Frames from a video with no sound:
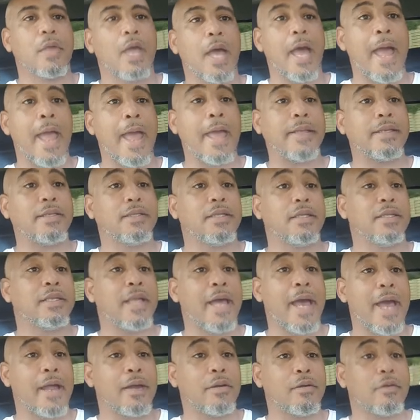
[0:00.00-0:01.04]
I did
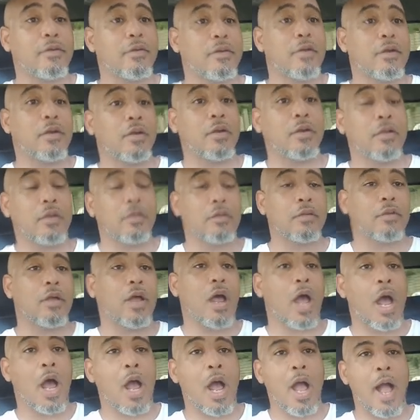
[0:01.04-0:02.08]
not,
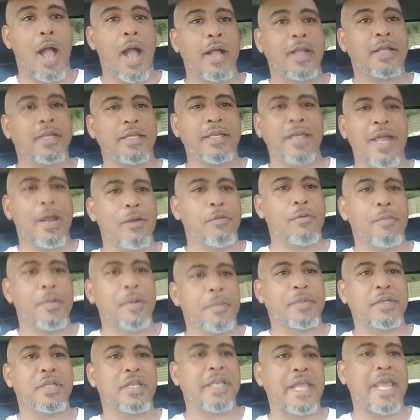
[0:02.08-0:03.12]
uh, I cannot
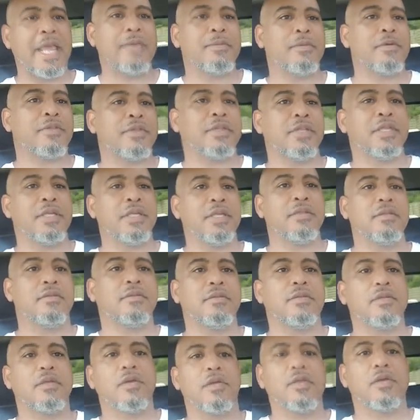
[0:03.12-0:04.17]
remember the name of
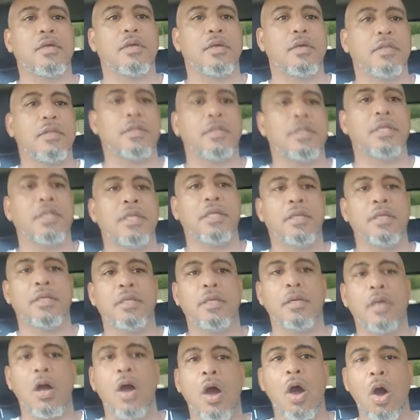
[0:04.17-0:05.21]
the the
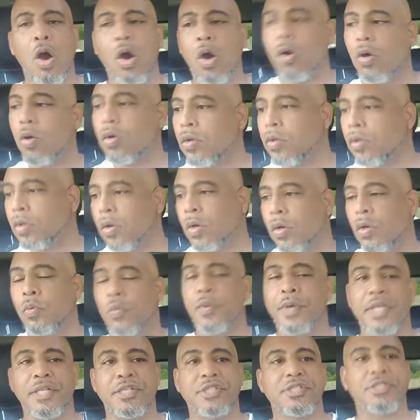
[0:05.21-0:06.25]
hall
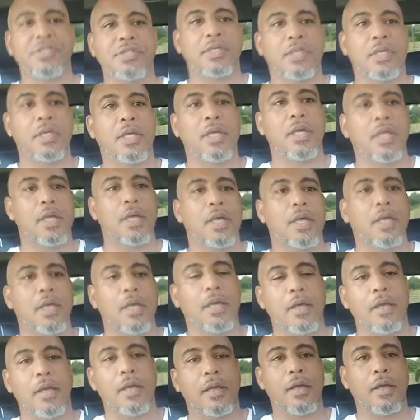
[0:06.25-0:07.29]
on which,
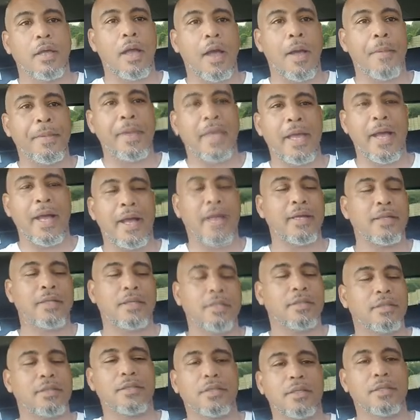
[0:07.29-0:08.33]
I mean,
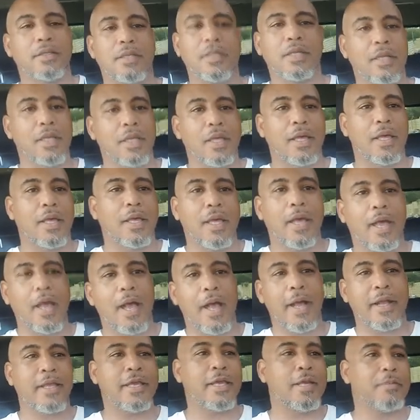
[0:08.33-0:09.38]

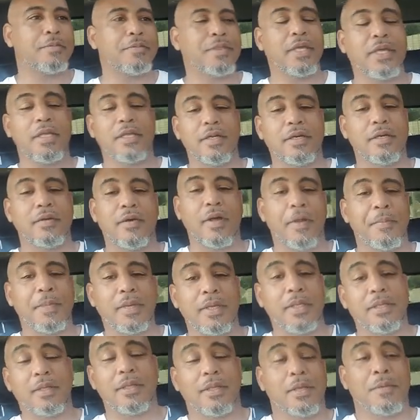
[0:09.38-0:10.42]
I I kept thinking of. I
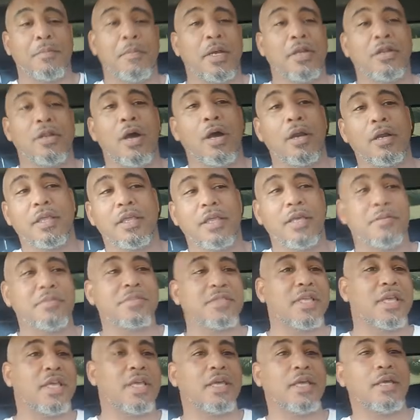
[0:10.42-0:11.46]
mean, my daughter kept
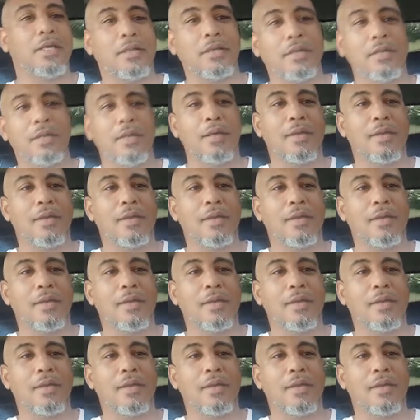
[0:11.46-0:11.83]
saying,